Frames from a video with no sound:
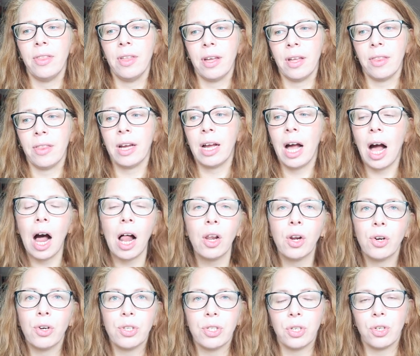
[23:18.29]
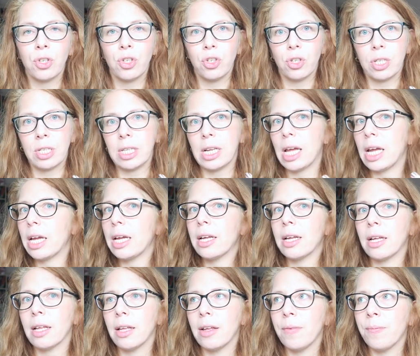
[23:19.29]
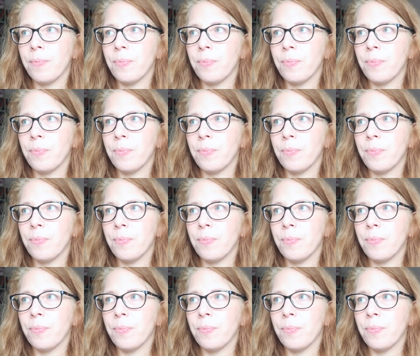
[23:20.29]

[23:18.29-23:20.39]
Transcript: the, the colors are just like